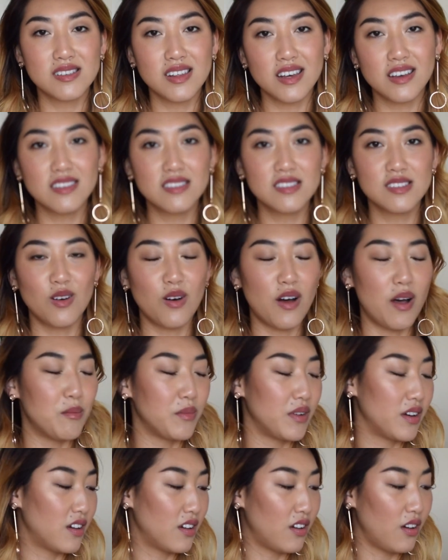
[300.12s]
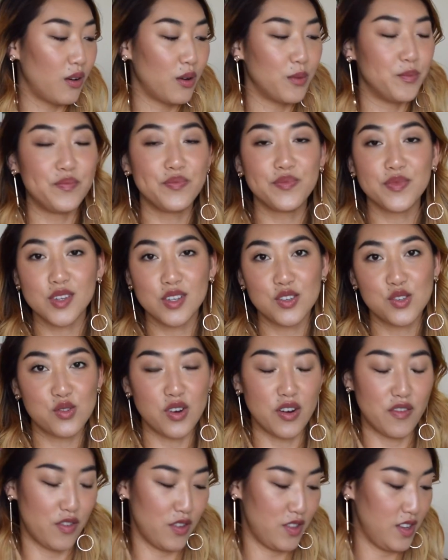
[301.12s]
thing, so I'm gonna go
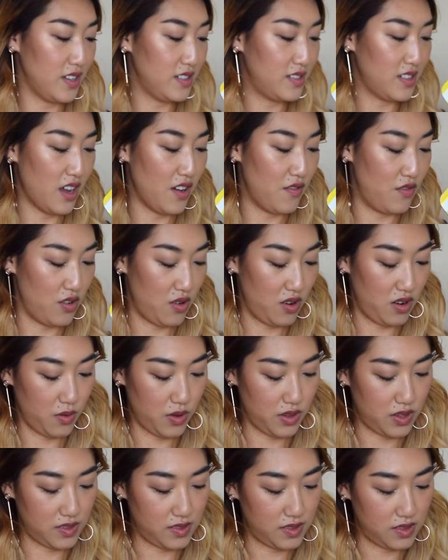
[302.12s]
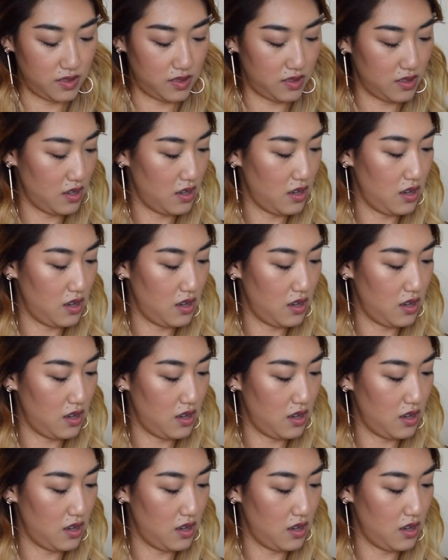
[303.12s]
straight for this. I have no idea what this is.